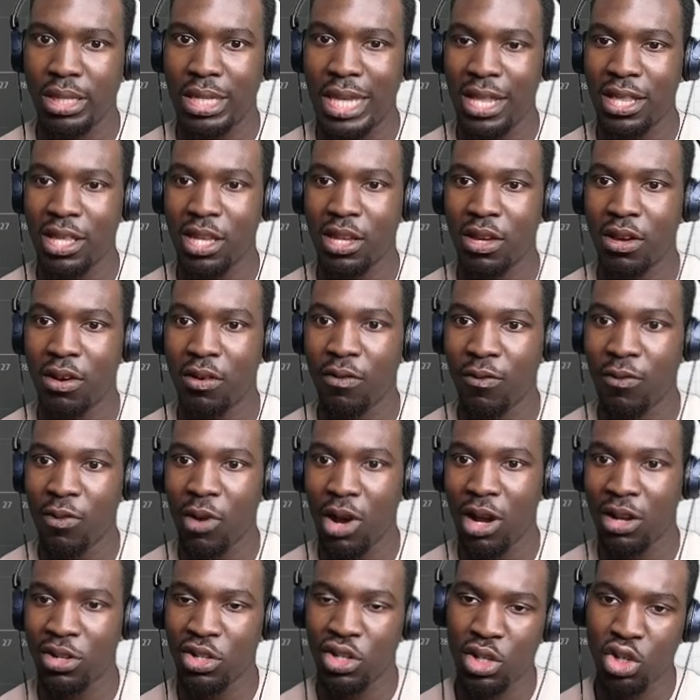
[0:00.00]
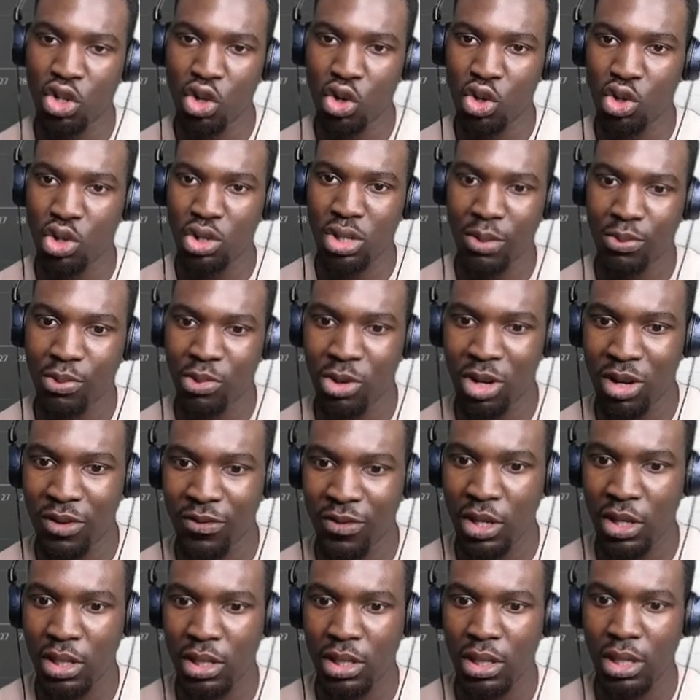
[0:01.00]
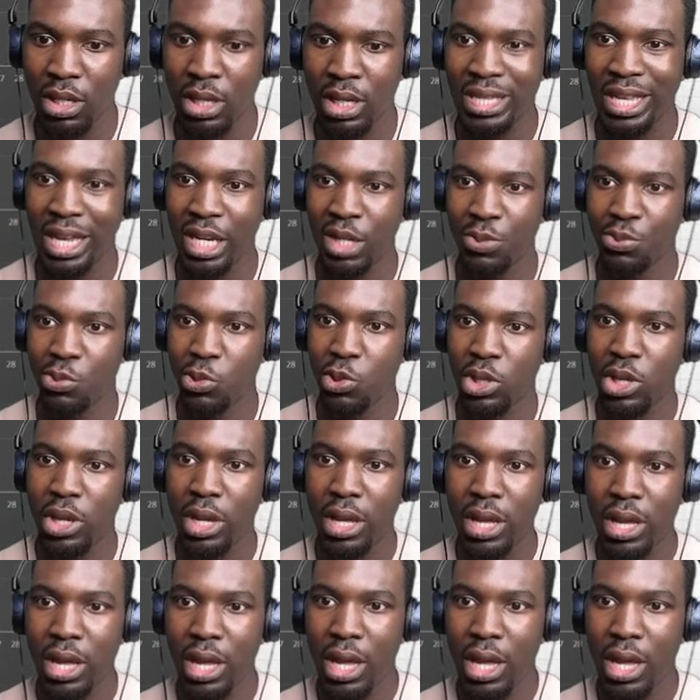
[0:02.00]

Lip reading: tally of what I just showed you in the previous dashboard.